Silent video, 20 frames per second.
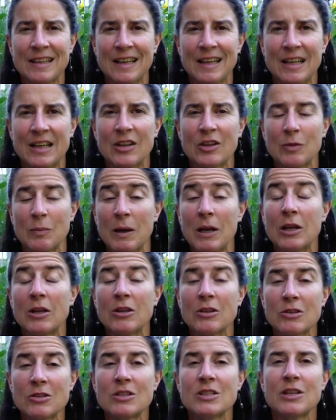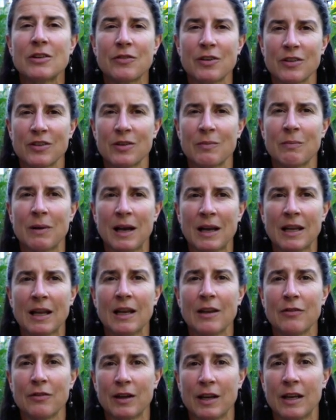It has made a huge difference in my
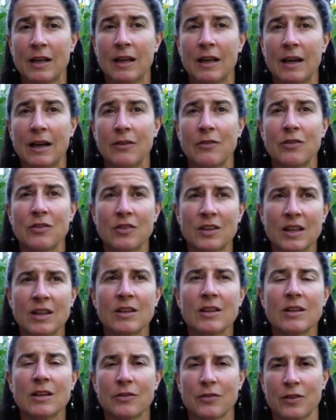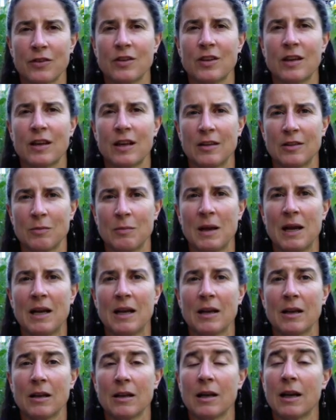life, and I've seen the difference it has made
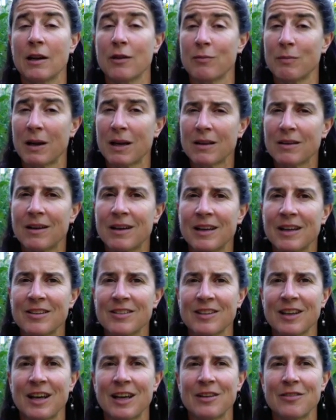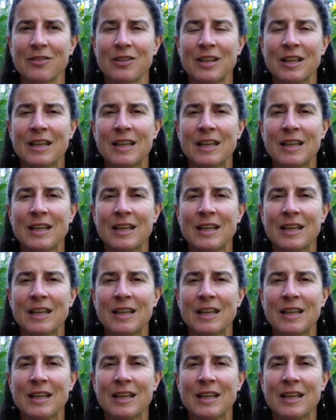in a lot of my clients' lives,